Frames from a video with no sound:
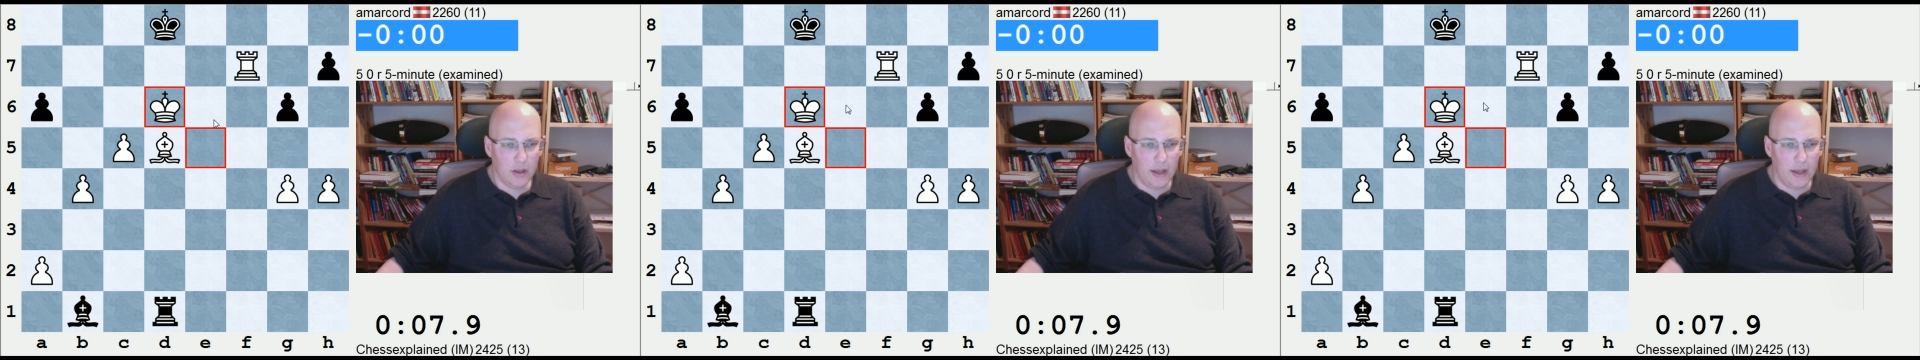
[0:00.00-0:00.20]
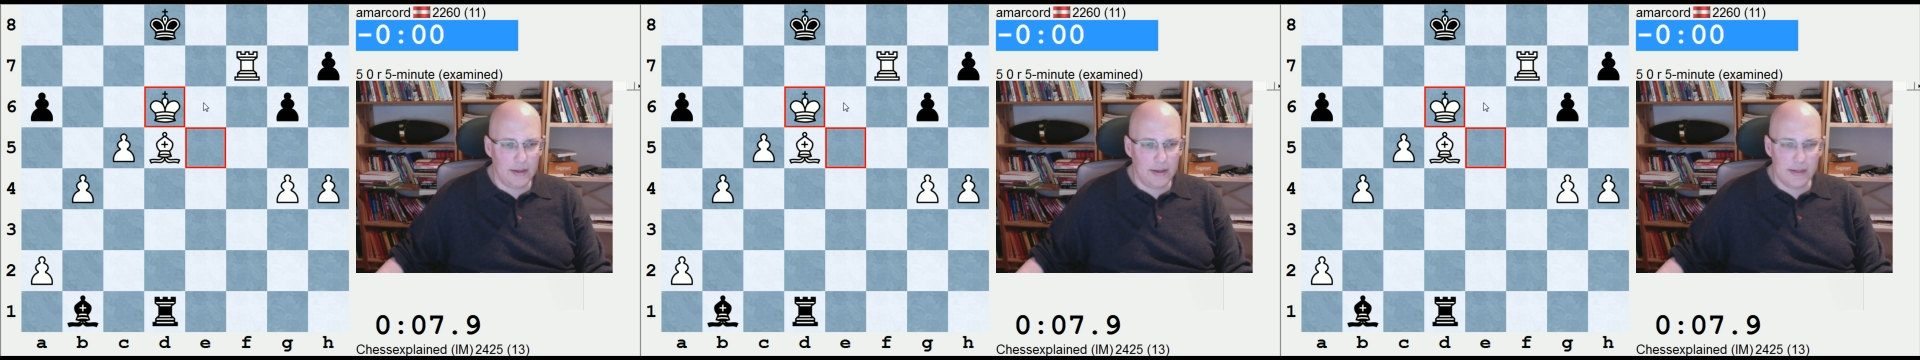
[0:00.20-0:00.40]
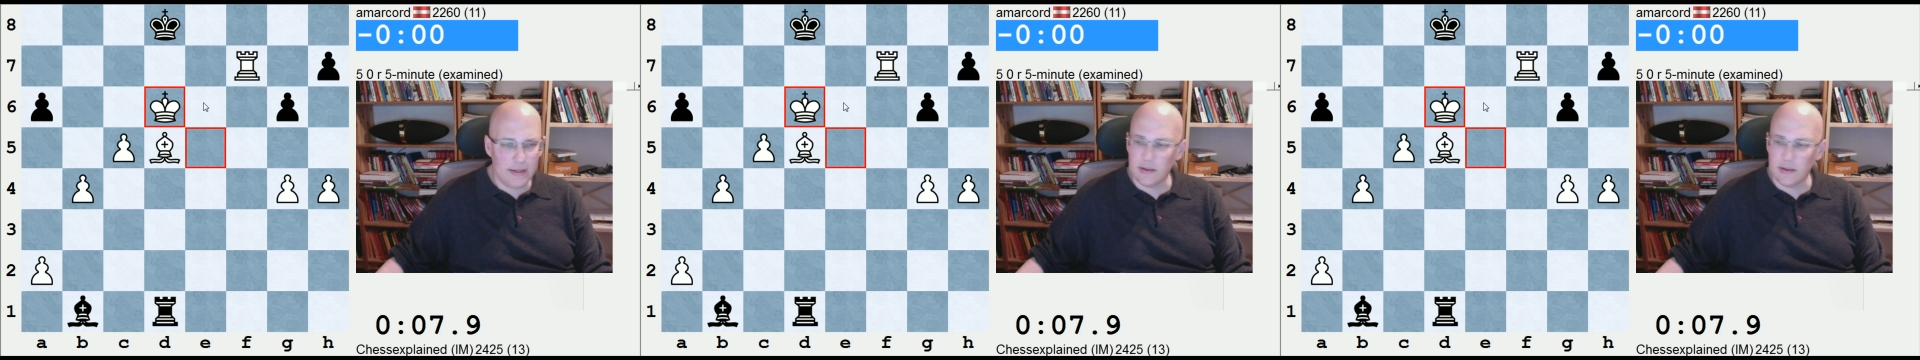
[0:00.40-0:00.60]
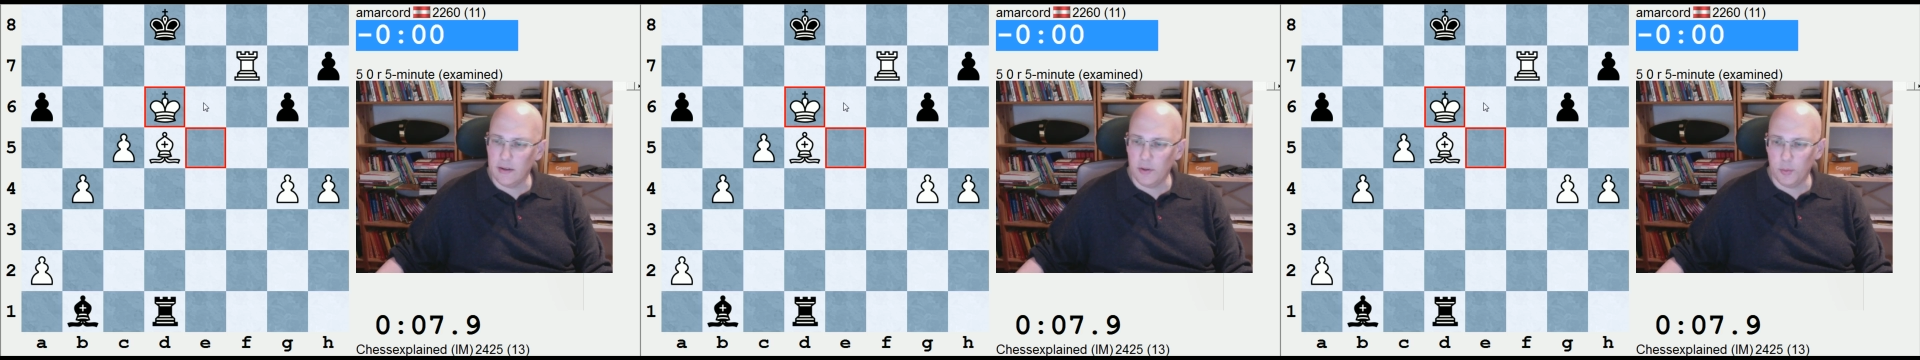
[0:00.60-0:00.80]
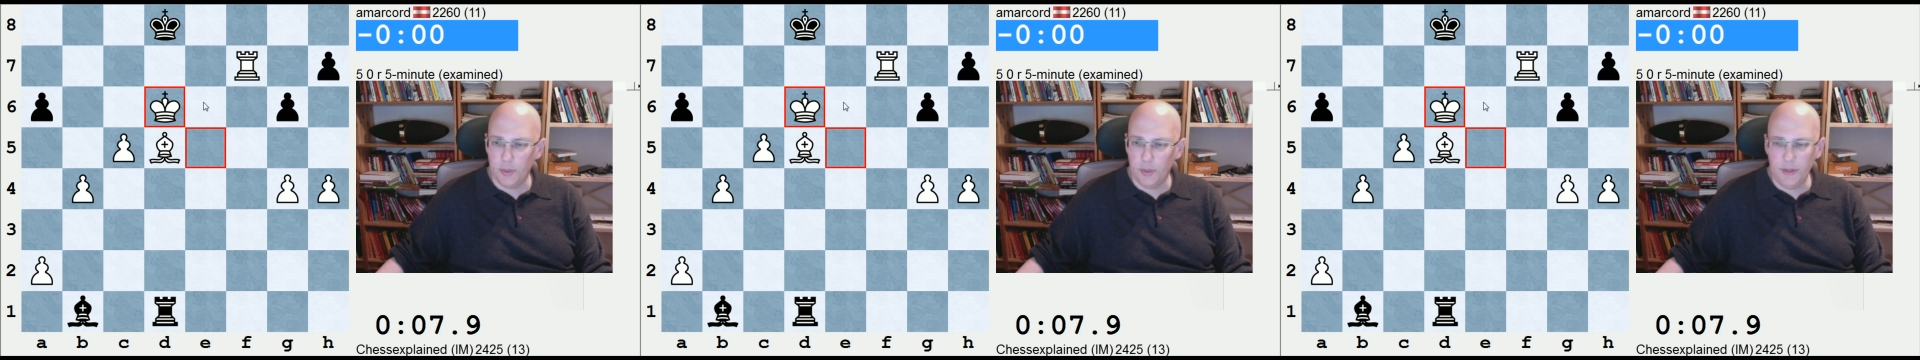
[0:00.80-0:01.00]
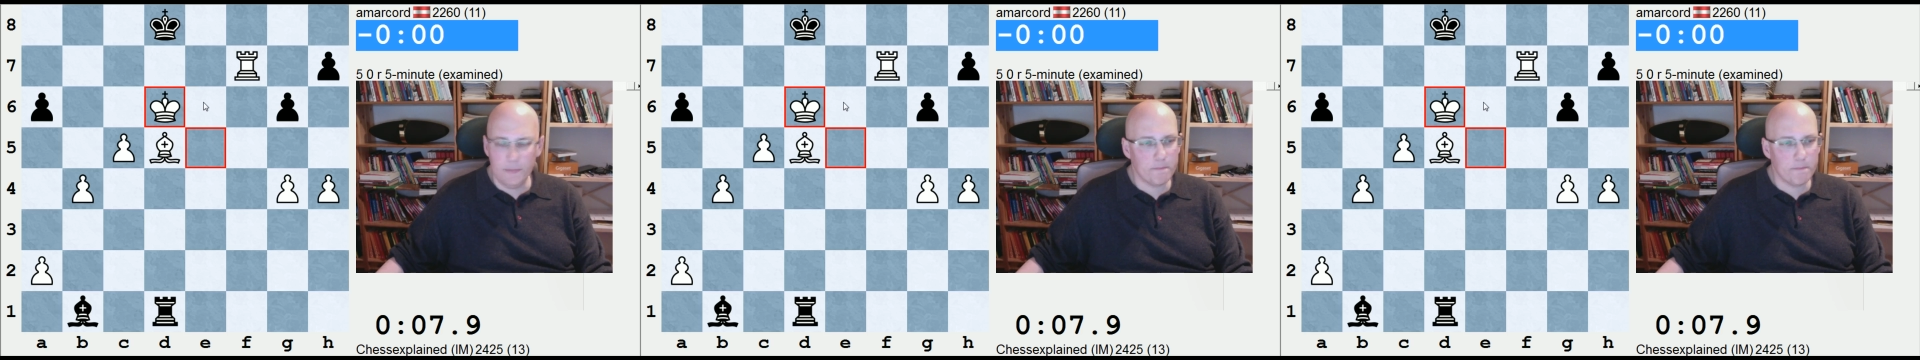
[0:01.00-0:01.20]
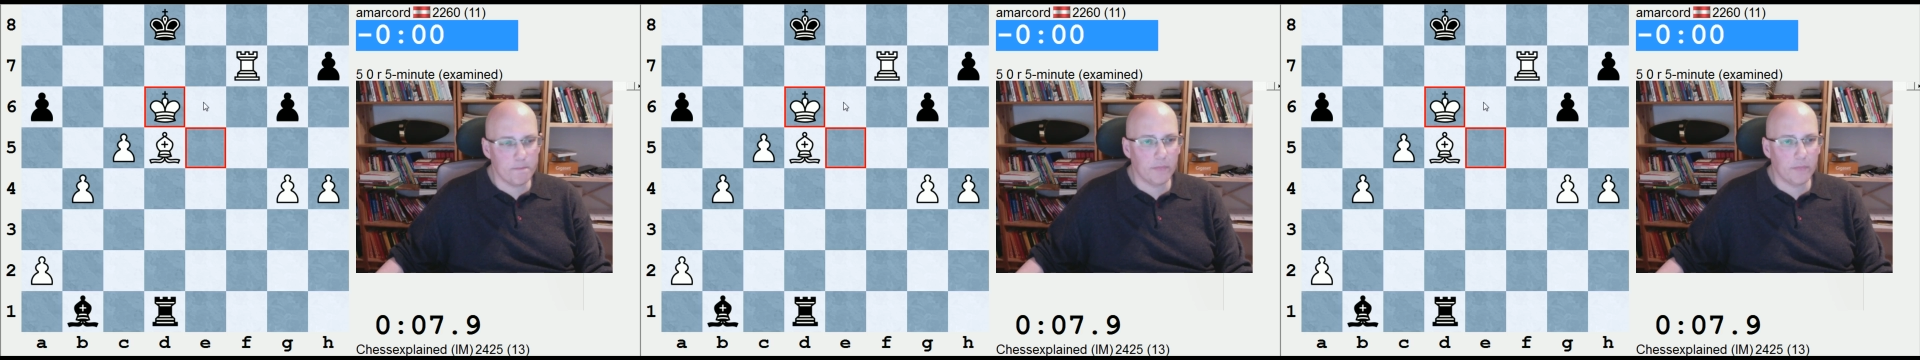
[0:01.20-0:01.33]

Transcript: at least a little bit.